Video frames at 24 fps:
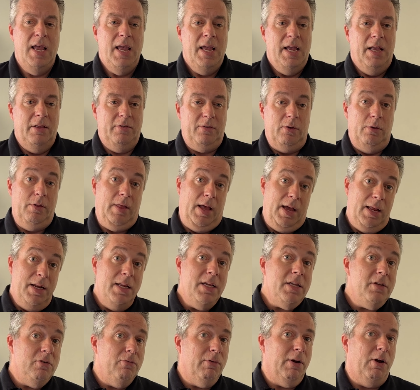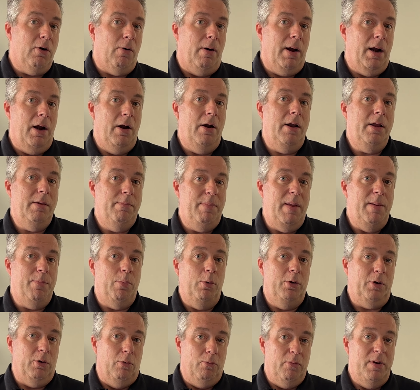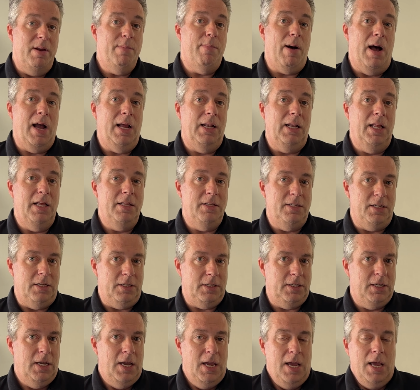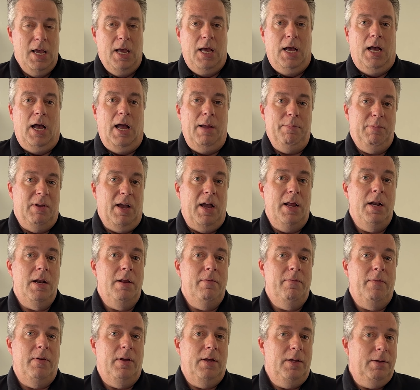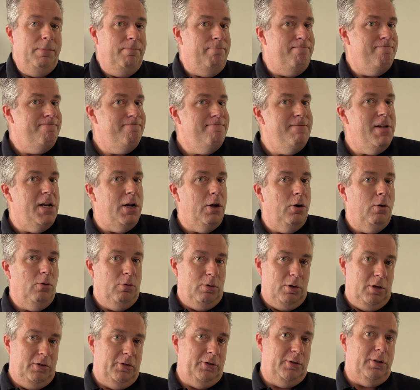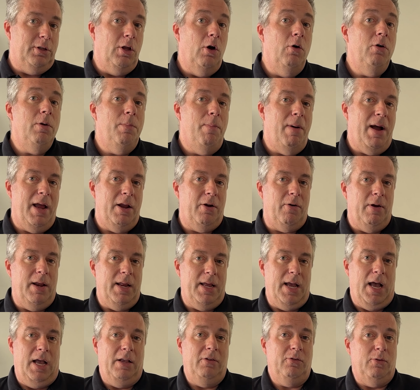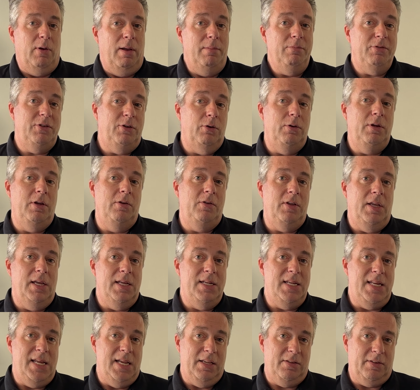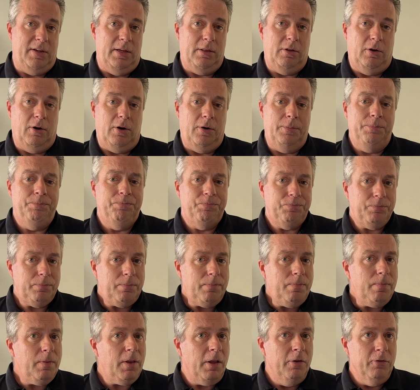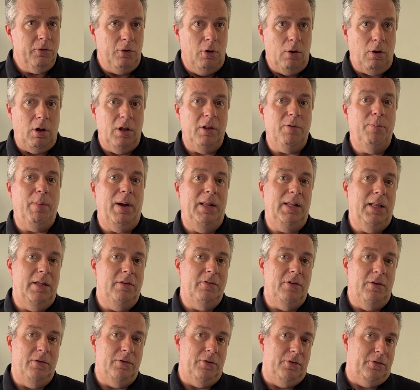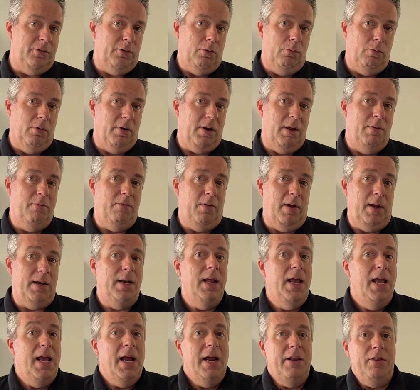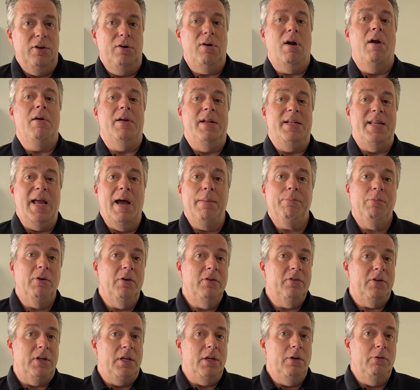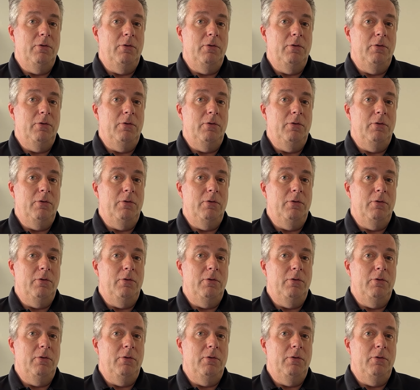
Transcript: And so that is requiring people to rebuy lenses. I'm kind of a slow to migrate guy, so I'm still using a DSLR. So all of my lenses are still working fine. And there are adapters to use